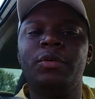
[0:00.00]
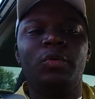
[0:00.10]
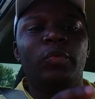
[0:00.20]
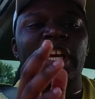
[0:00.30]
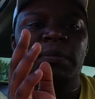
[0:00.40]

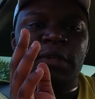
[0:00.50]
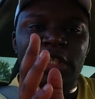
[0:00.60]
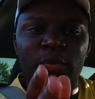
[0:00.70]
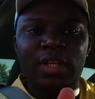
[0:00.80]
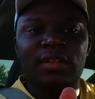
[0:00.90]
Read
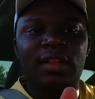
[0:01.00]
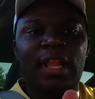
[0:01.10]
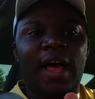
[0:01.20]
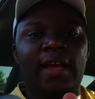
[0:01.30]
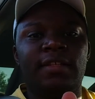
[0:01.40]
between the
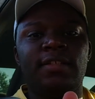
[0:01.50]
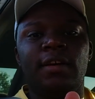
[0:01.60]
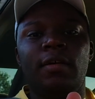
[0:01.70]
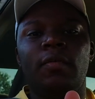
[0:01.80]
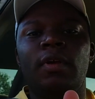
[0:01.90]
lines.
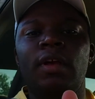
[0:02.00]
So